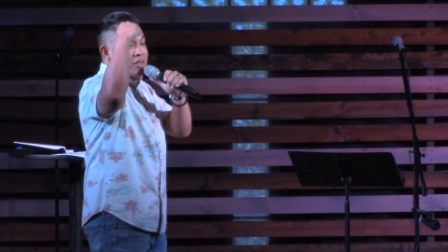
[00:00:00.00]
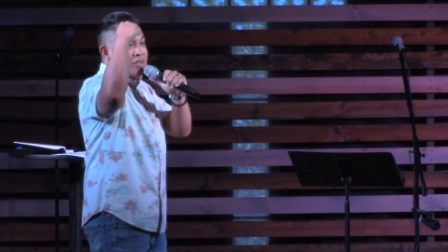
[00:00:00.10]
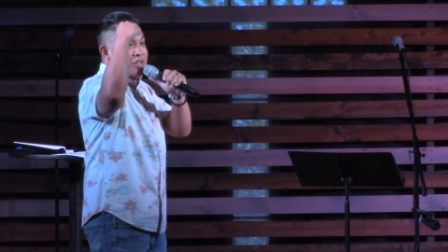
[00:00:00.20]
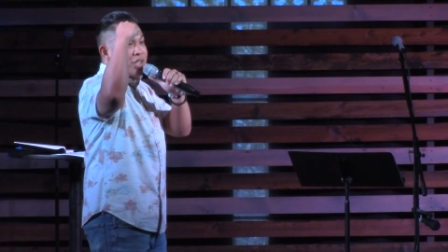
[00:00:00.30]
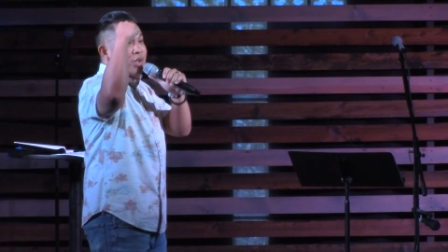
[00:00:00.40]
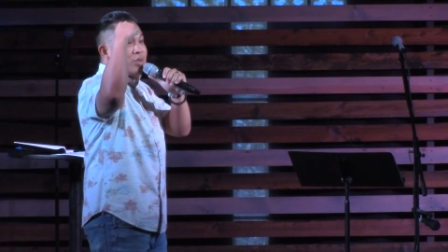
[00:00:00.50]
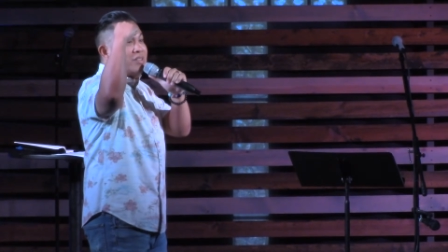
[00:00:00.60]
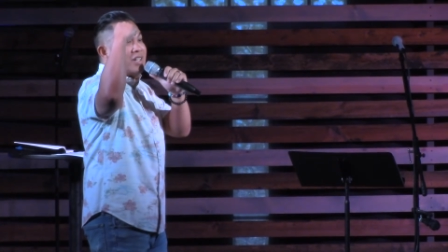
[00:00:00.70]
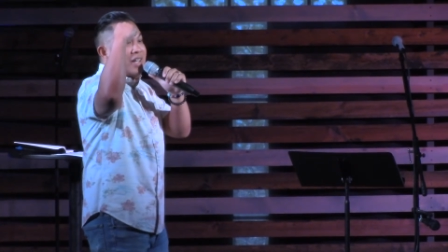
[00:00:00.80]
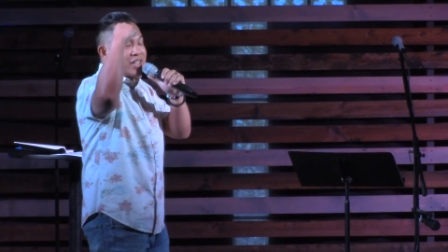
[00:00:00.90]
She
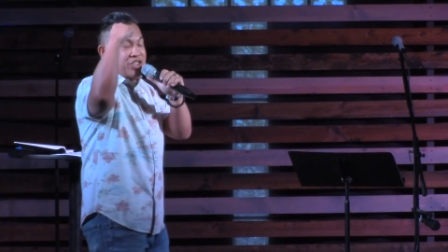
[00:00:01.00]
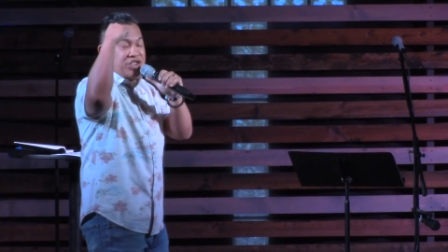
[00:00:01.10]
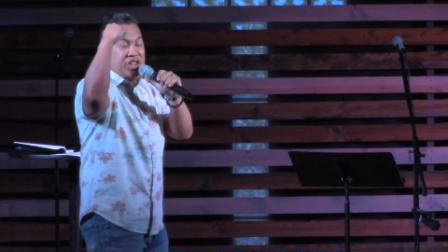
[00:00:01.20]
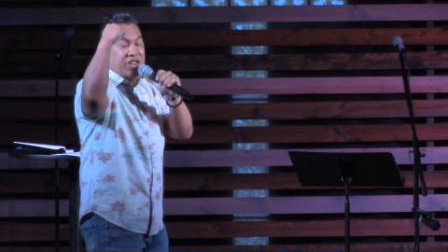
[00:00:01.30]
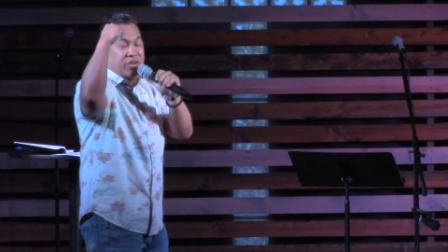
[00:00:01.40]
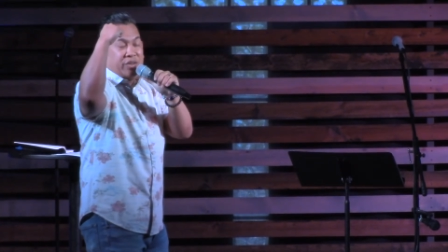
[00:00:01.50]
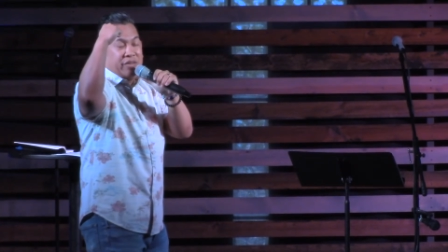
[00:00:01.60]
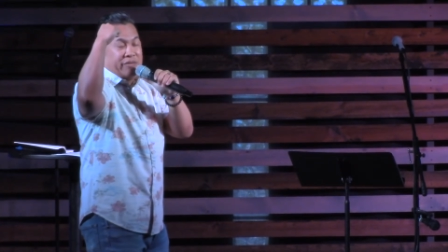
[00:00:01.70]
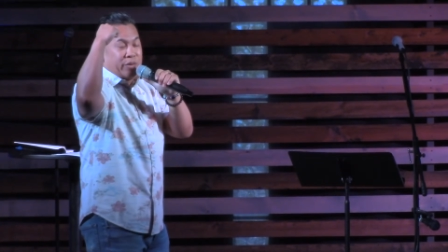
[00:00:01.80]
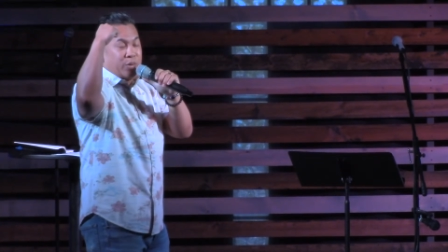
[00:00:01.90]
used it like a shield
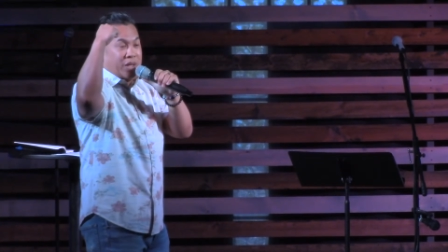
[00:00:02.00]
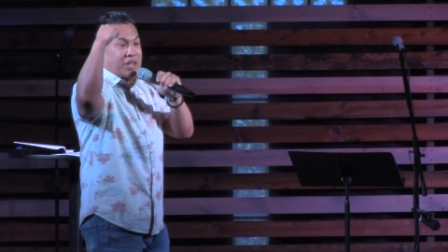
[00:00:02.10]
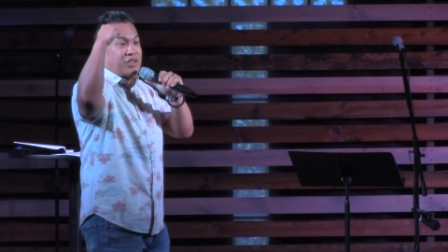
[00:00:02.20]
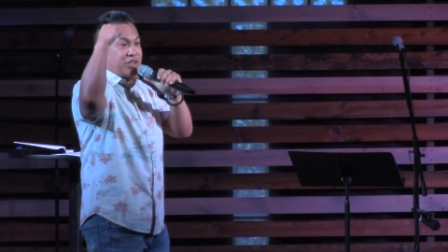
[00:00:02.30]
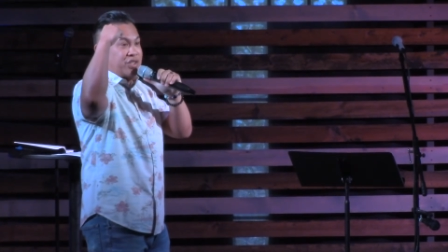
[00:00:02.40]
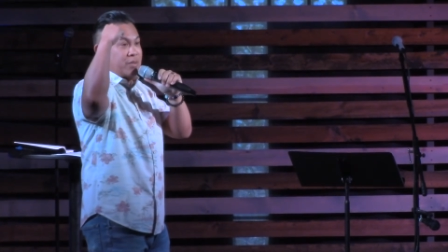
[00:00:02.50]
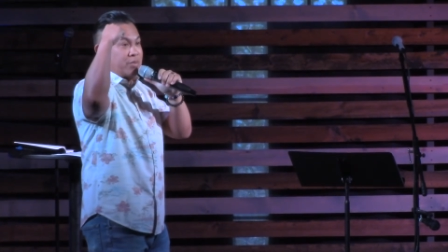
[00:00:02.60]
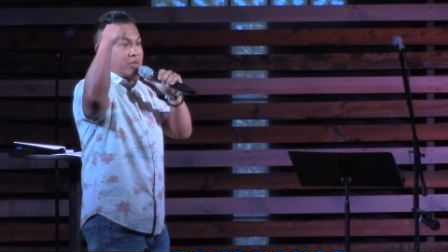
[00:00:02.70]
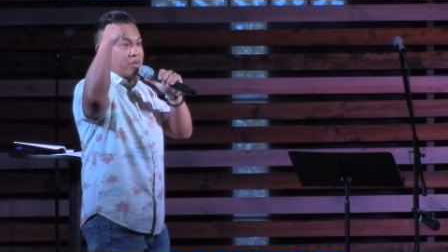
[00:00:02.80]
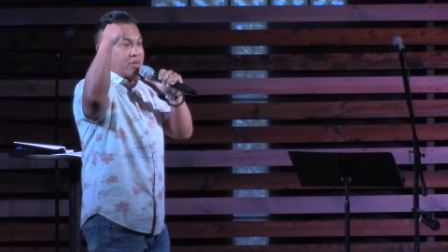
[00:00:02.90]
for a relationship.
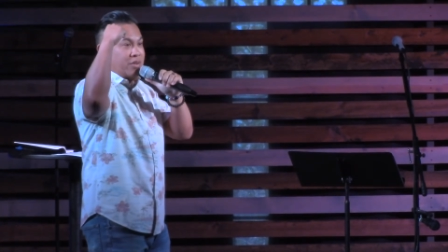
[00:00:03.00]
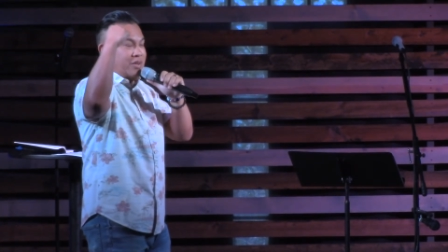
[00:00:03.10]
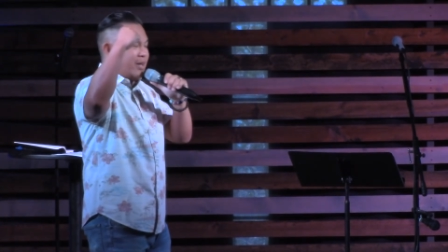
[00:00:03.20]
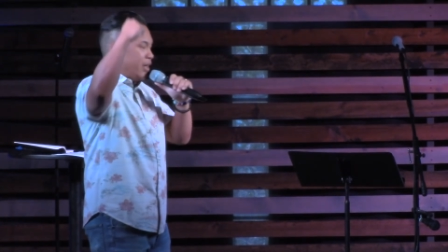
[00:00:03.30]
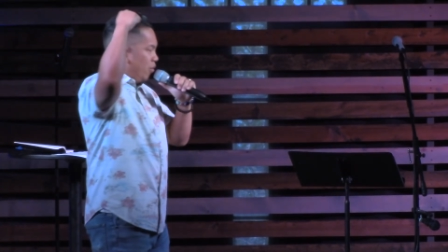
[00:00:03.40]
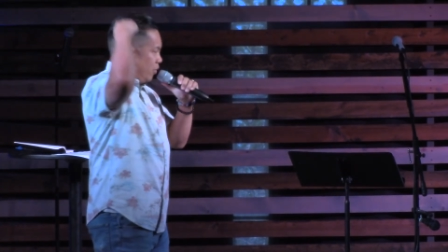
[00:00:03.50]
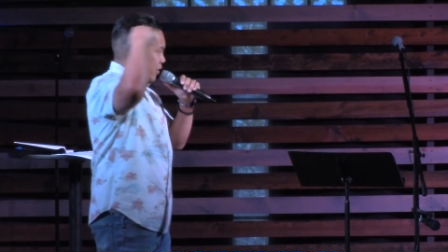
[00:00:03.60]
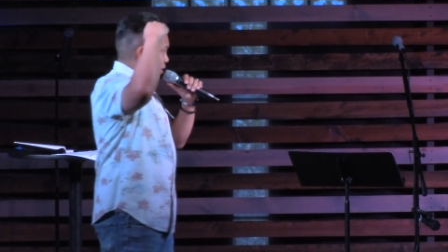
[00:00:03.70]
I don't want to